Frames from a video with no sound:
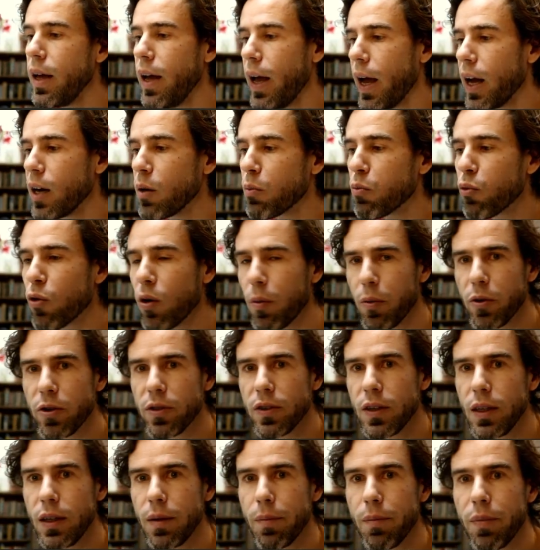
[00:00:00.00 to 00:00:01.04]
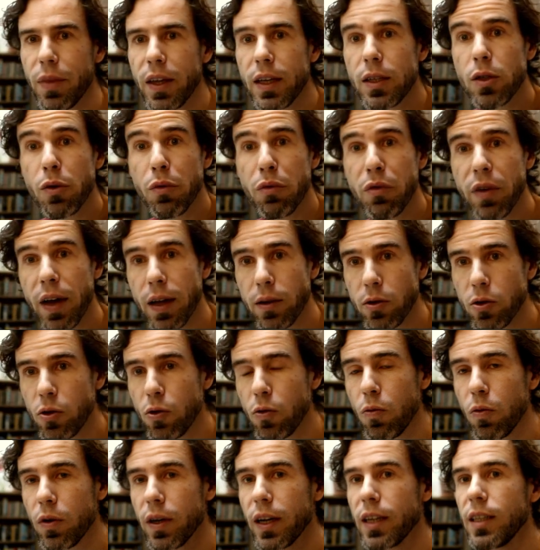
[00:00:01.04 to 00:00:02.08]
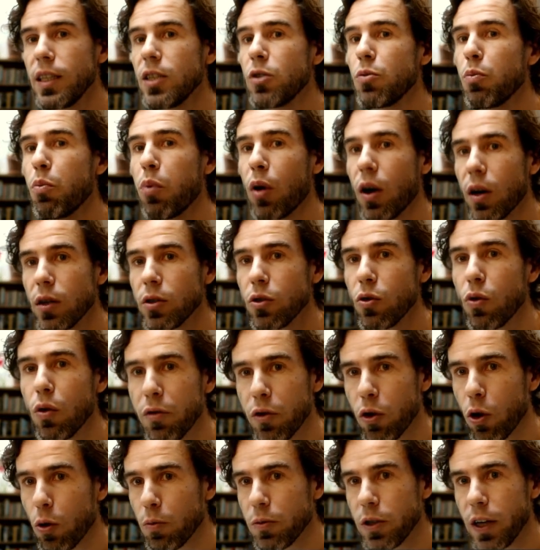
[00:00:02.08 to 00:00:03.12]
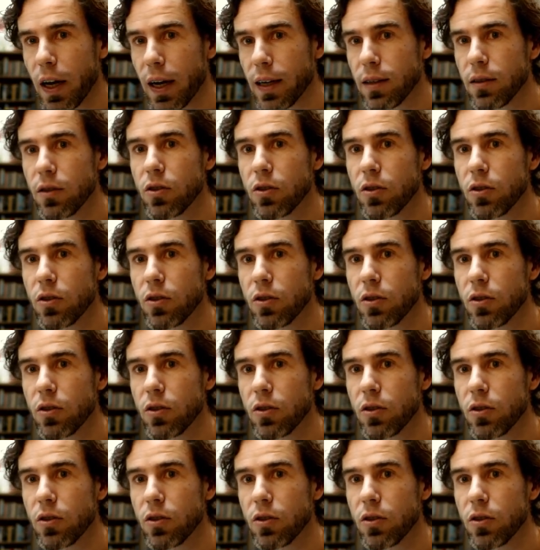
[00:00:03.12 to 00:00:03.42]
And a property is a value that is part of an object.